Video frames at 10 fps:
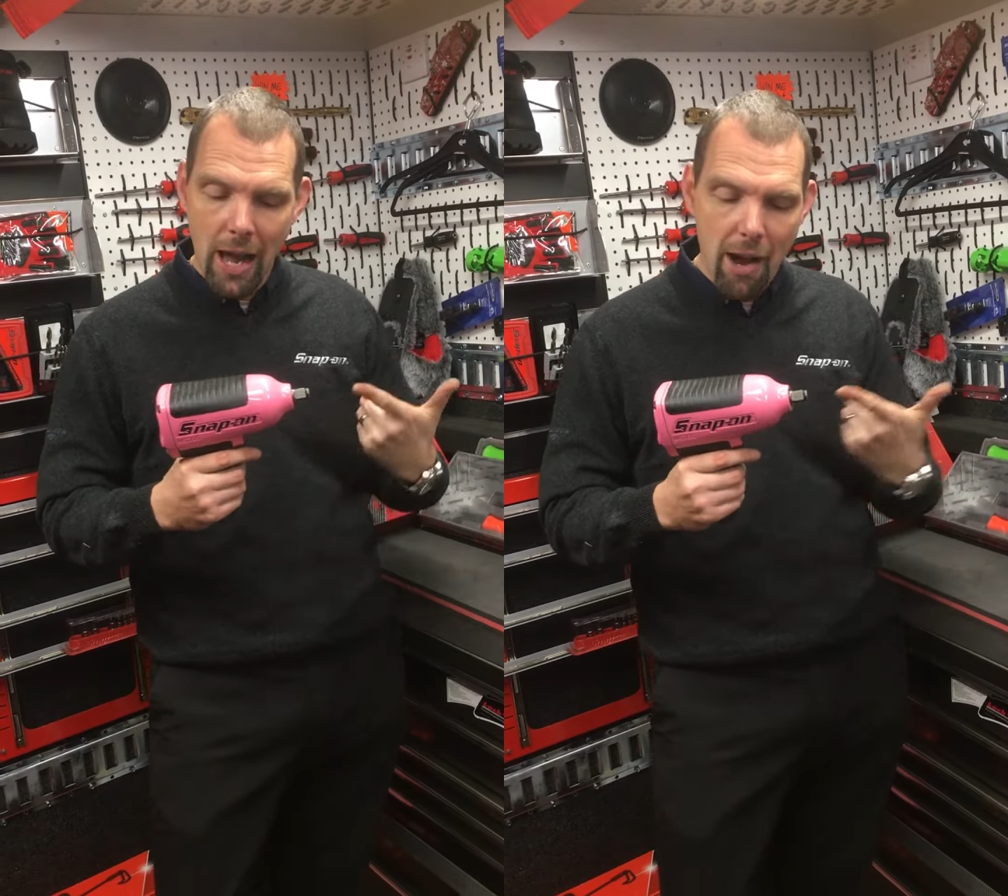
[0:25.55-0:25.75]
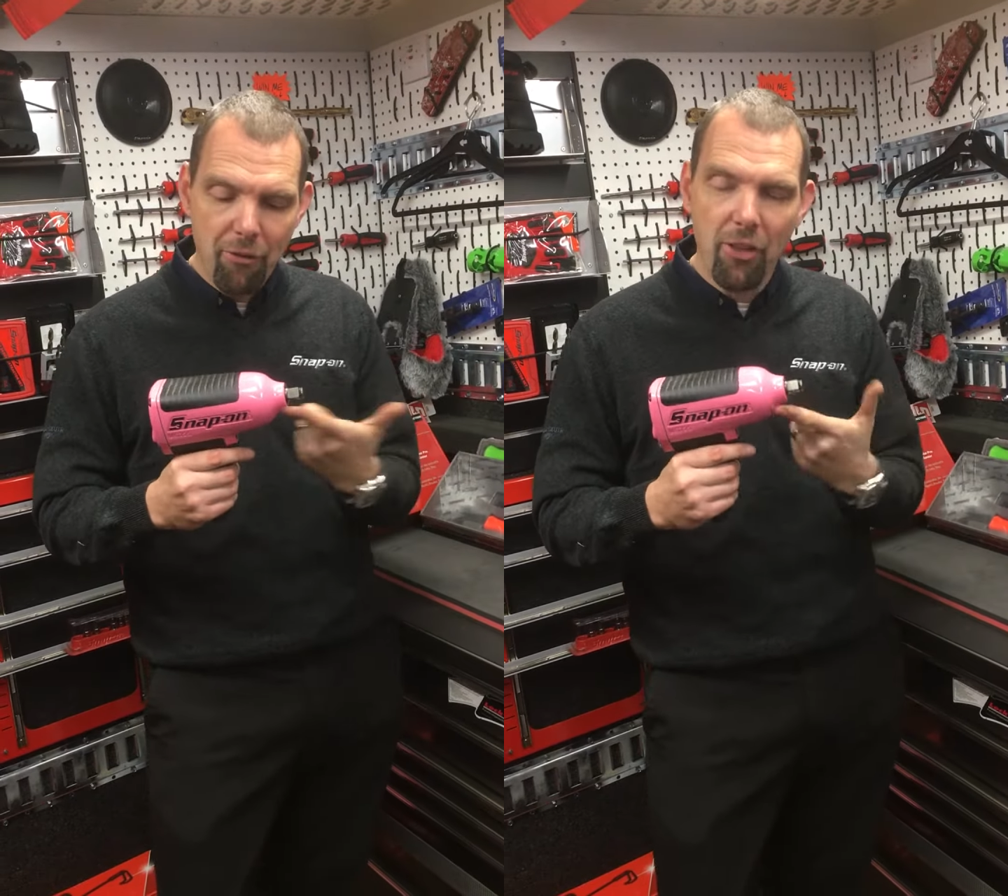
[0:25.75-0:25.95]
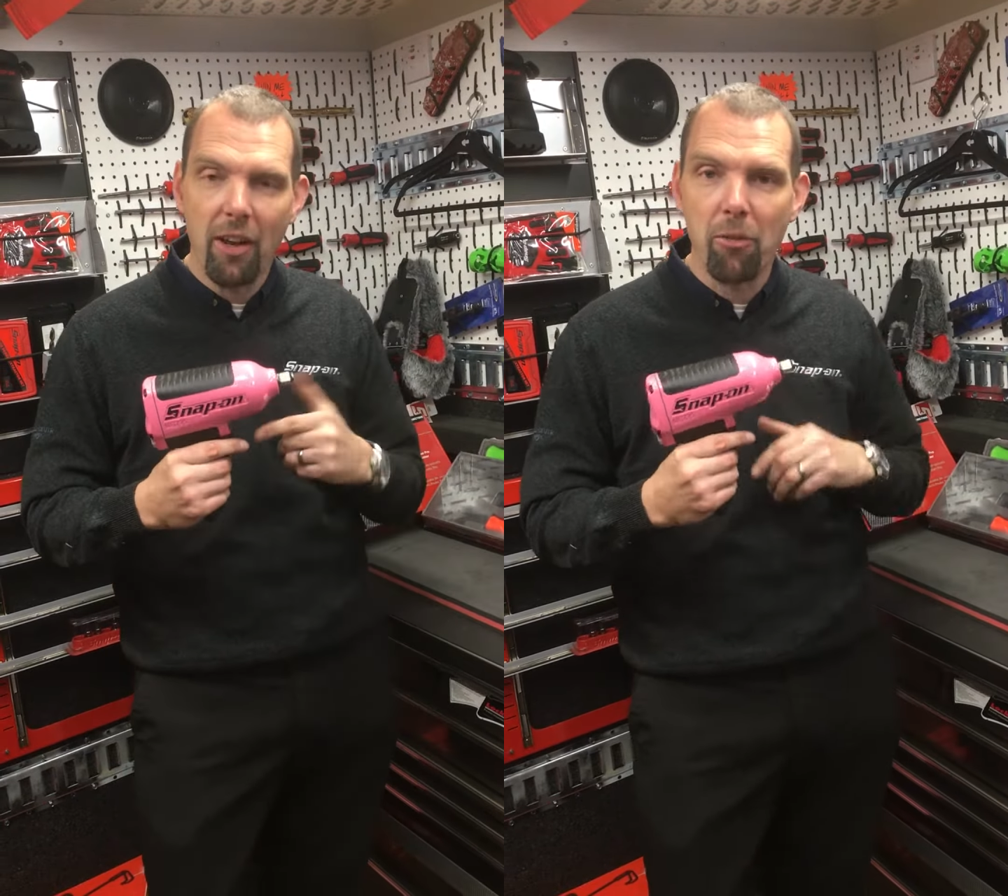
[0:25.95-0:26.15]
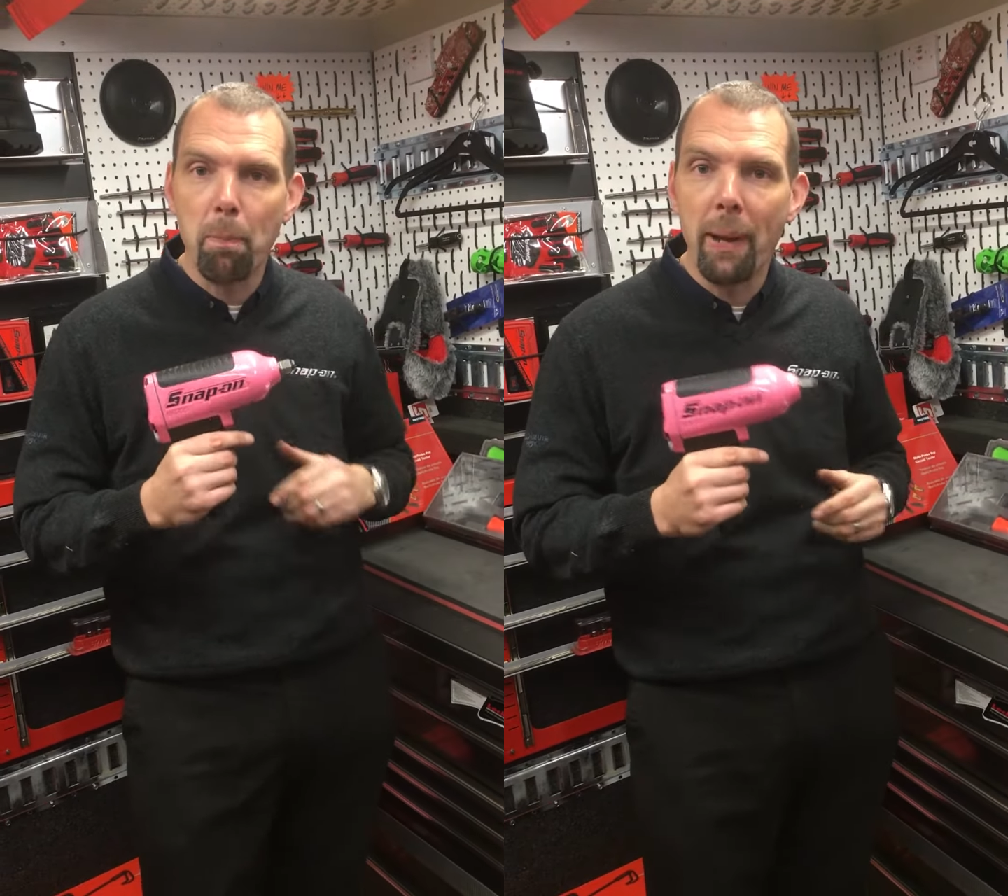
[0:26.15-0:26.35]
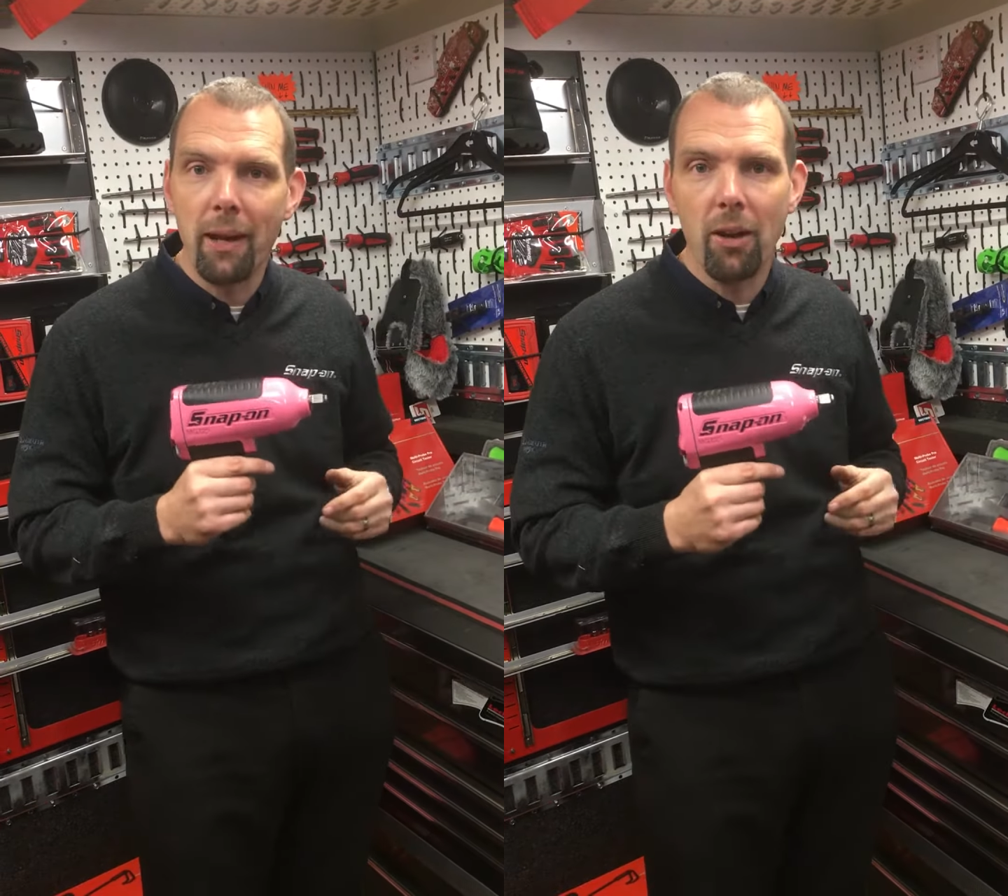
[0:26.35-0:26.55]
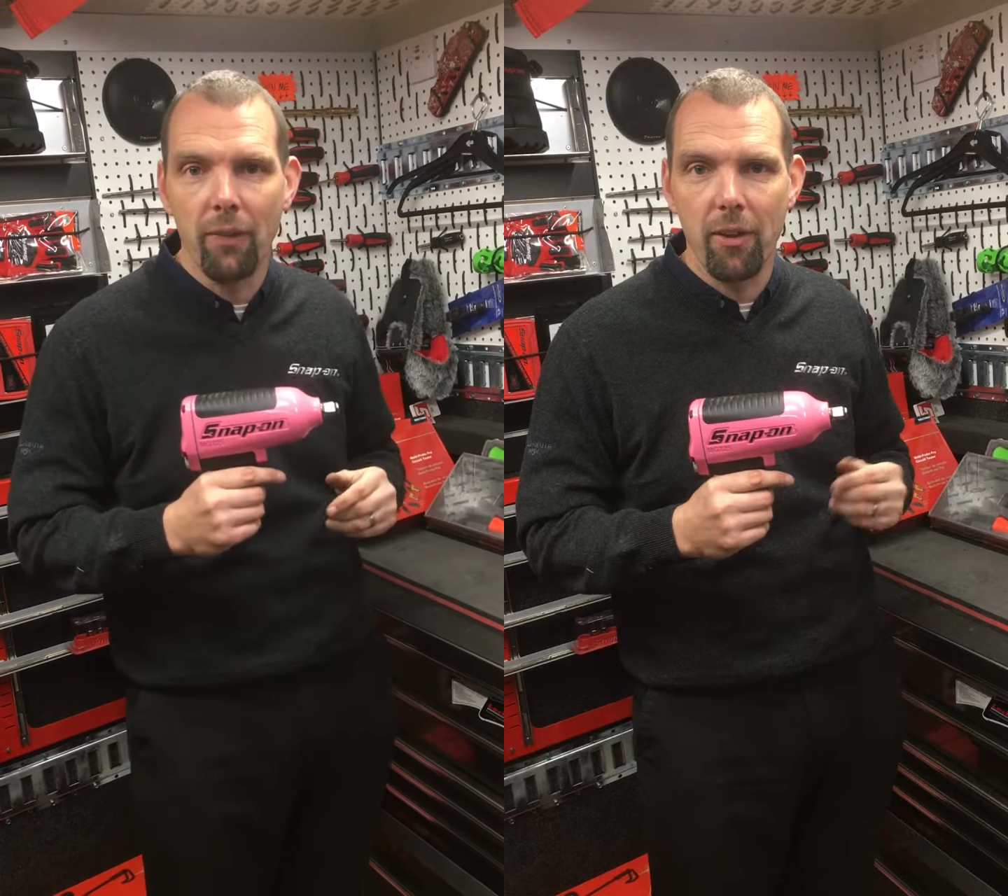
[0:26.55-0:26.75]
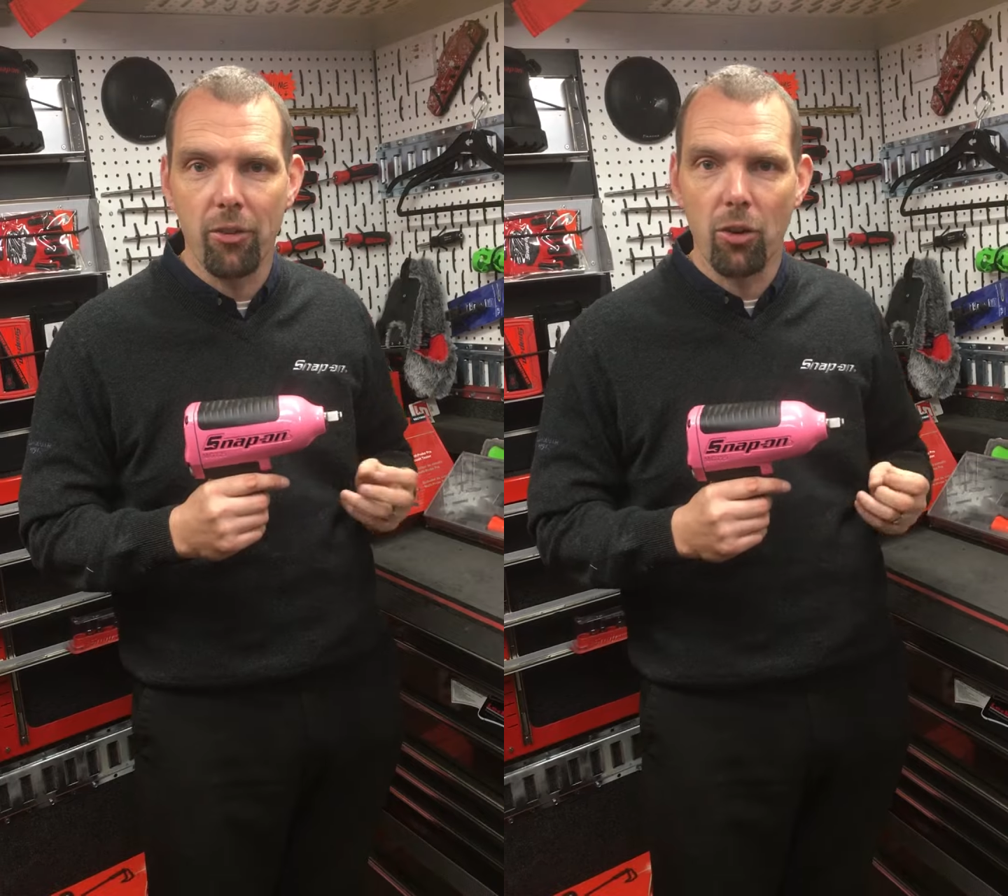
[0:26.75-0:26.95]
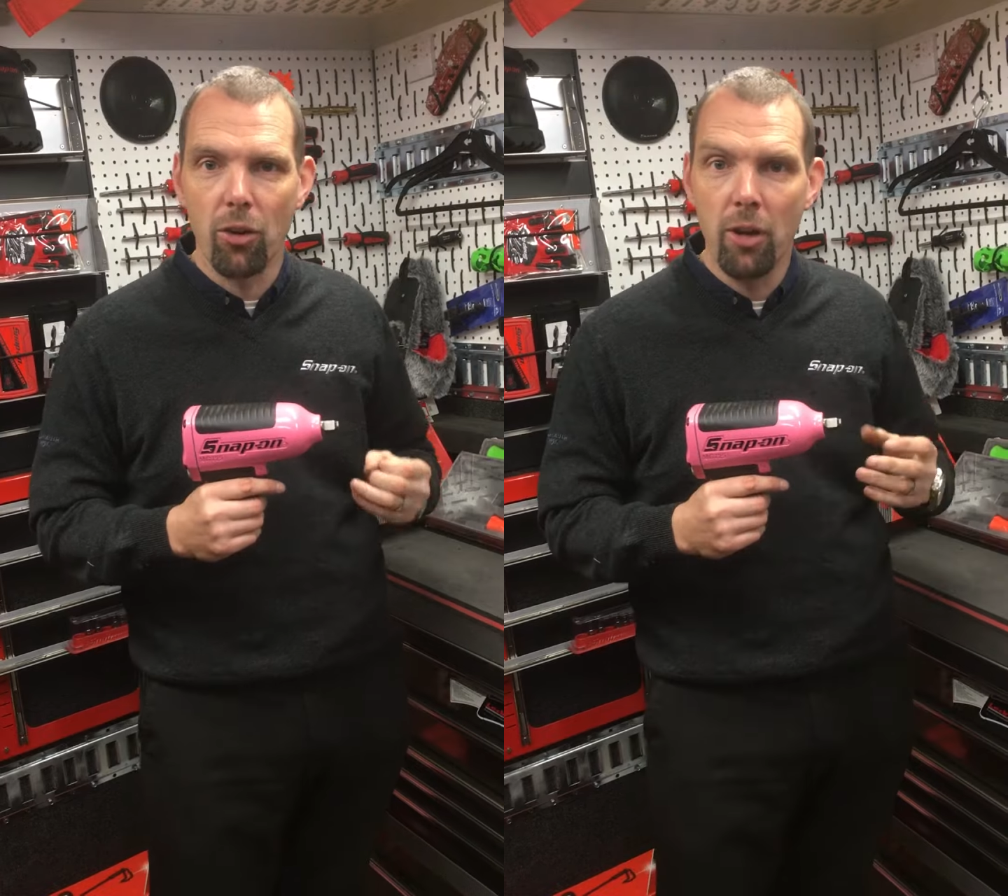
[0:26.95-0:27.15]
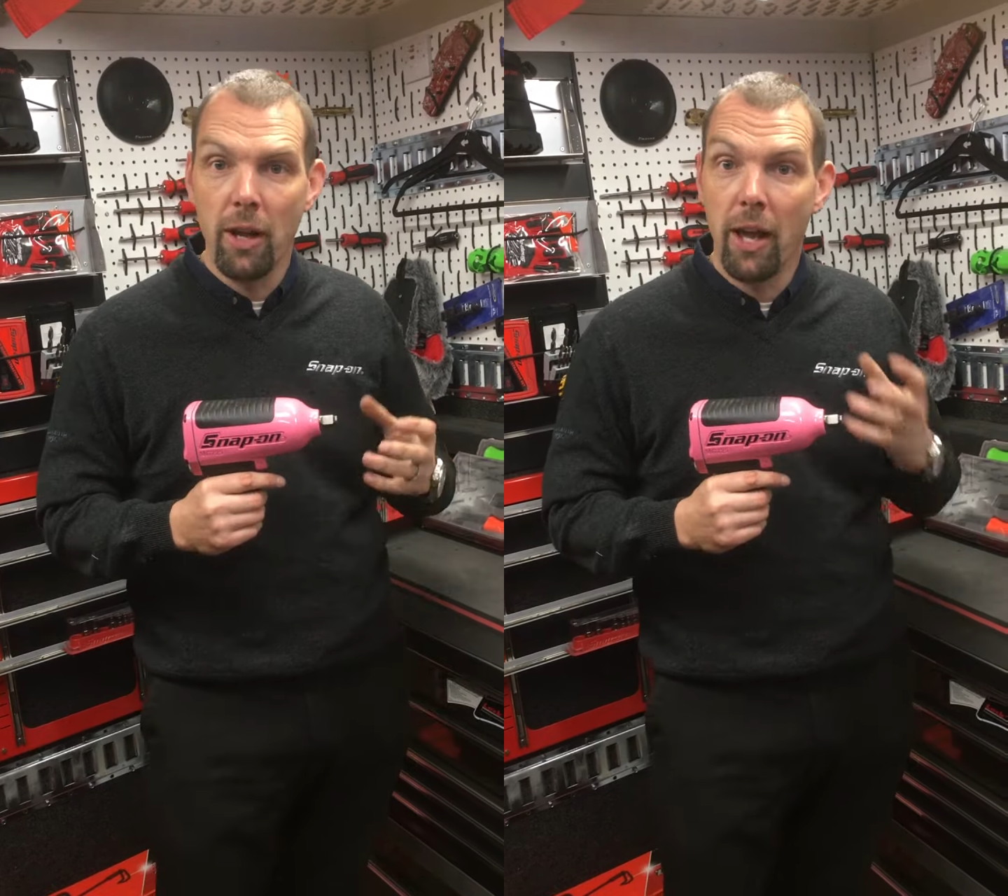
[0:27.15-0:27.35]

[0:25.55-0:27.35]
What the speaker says: everything that's pink on this gun